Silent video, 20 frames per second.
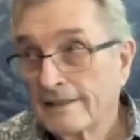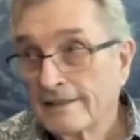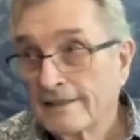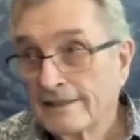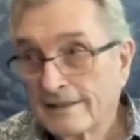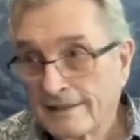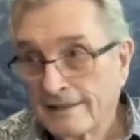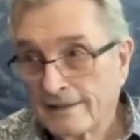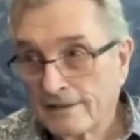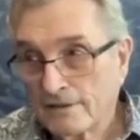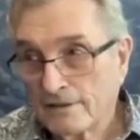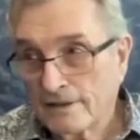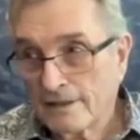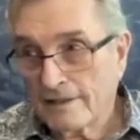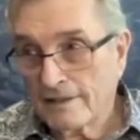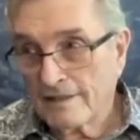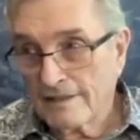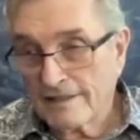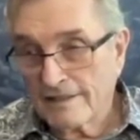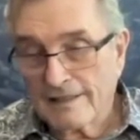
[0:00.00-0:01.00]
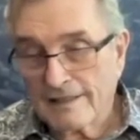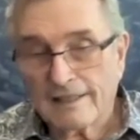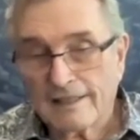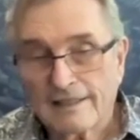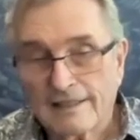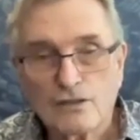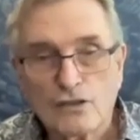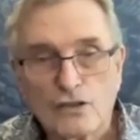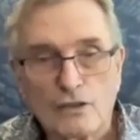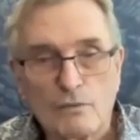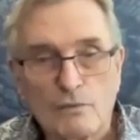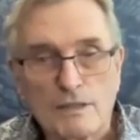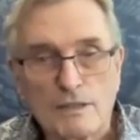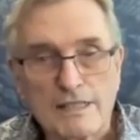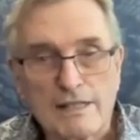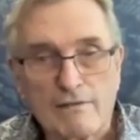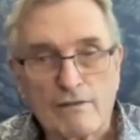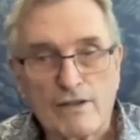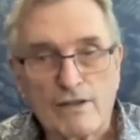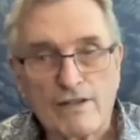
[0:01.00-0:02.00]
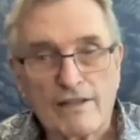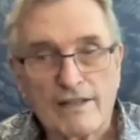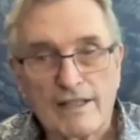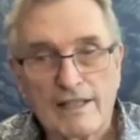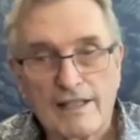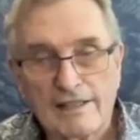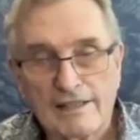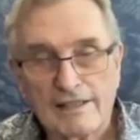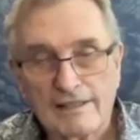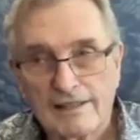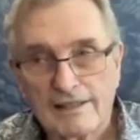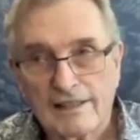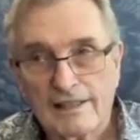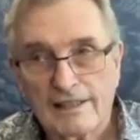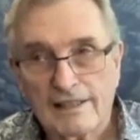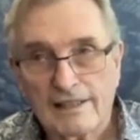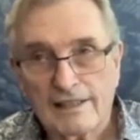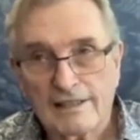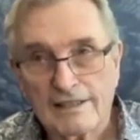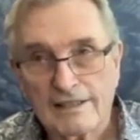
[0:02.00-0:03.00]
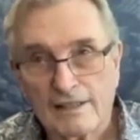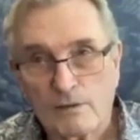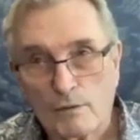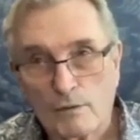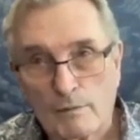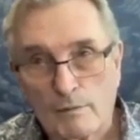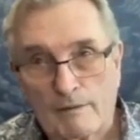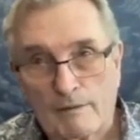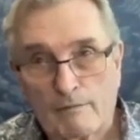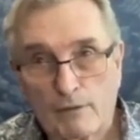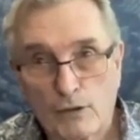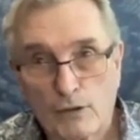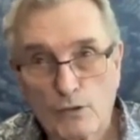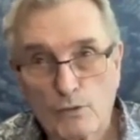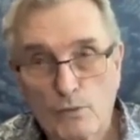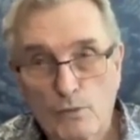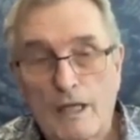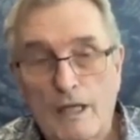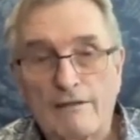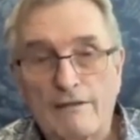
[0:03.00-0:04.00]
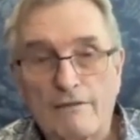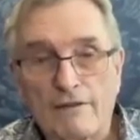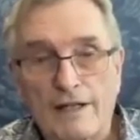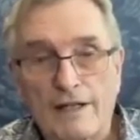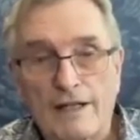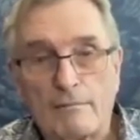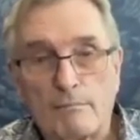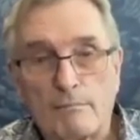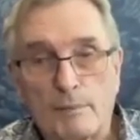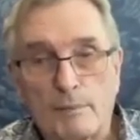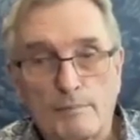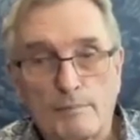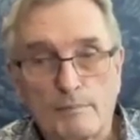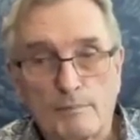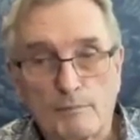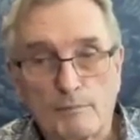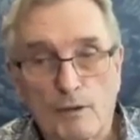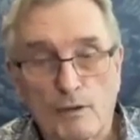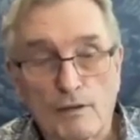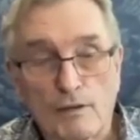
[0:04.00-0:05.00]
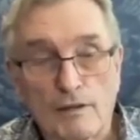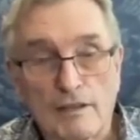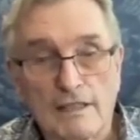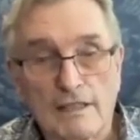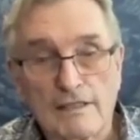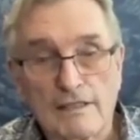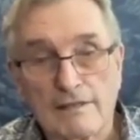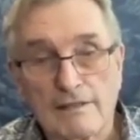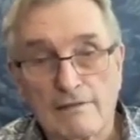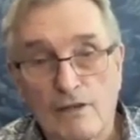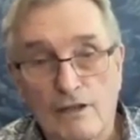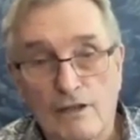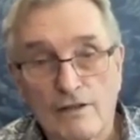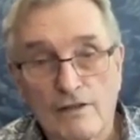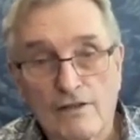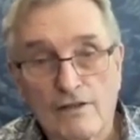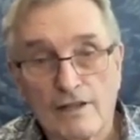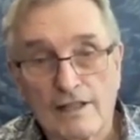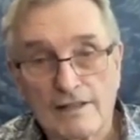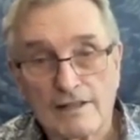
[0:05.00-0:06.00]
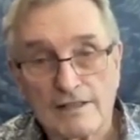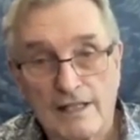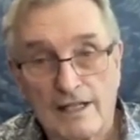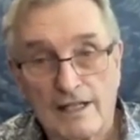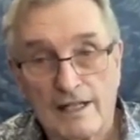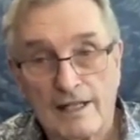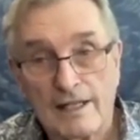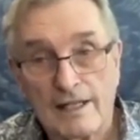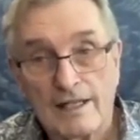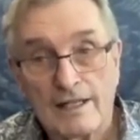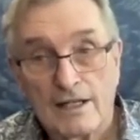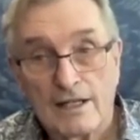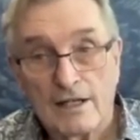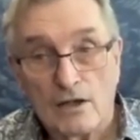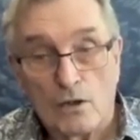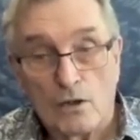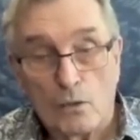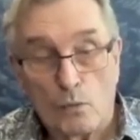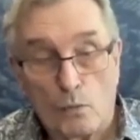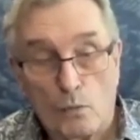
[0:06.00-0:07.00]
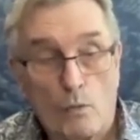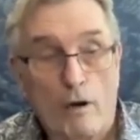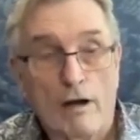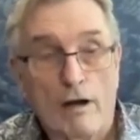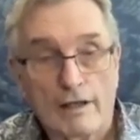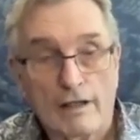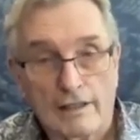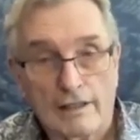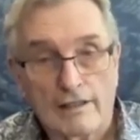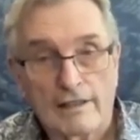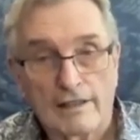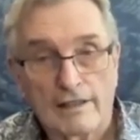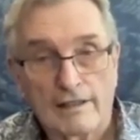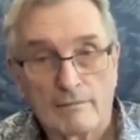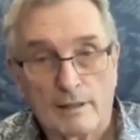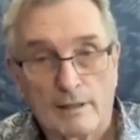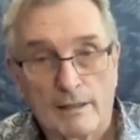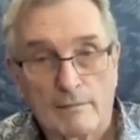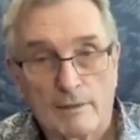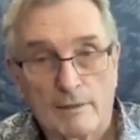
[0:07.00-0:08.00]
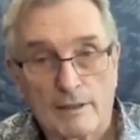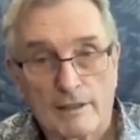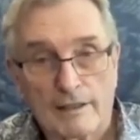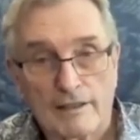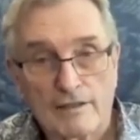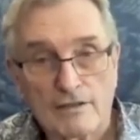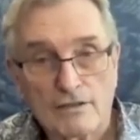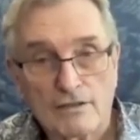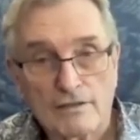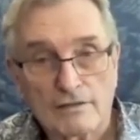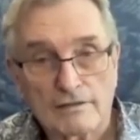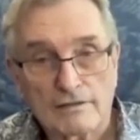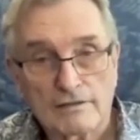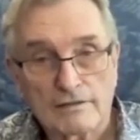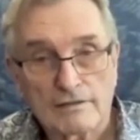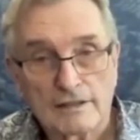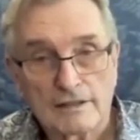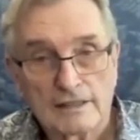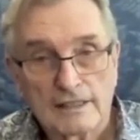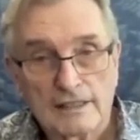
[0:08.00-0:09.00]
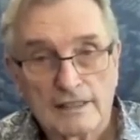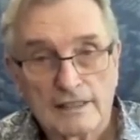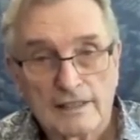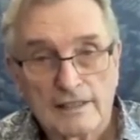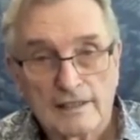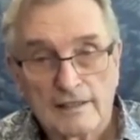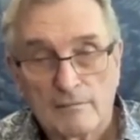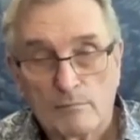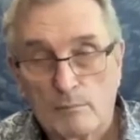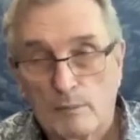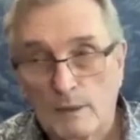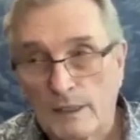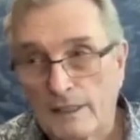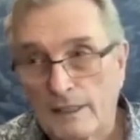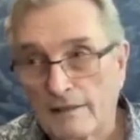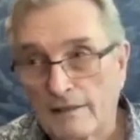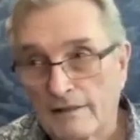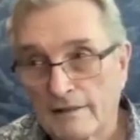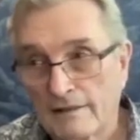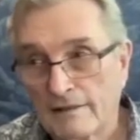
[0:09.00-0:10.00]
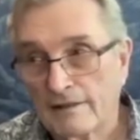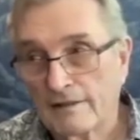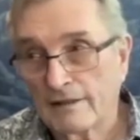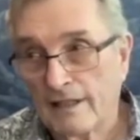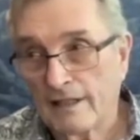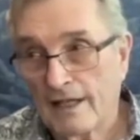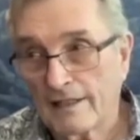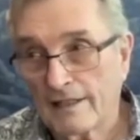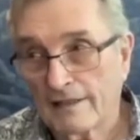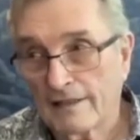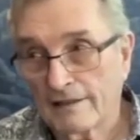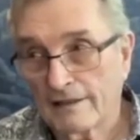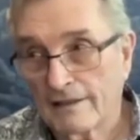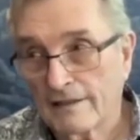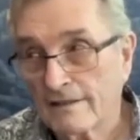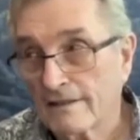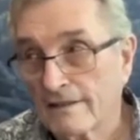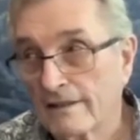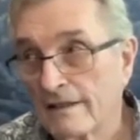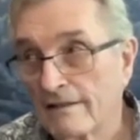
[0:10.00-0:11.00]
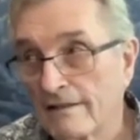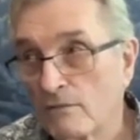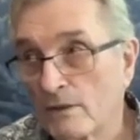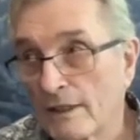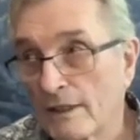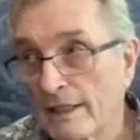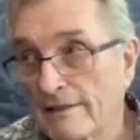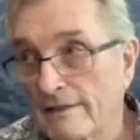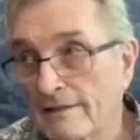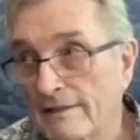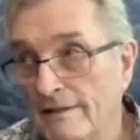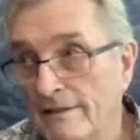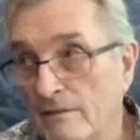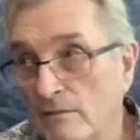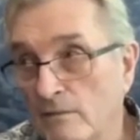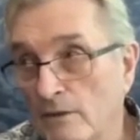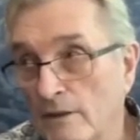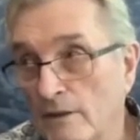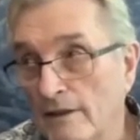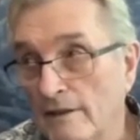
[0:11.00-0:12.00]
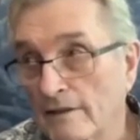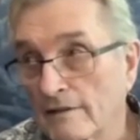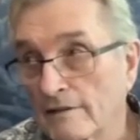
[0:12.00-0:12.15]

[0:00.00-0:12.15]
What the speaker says: Because it's like she was everything. It's like with my first wife, I wrote a list of all the things I wanted in my marriage, but not a list of what I didn't want.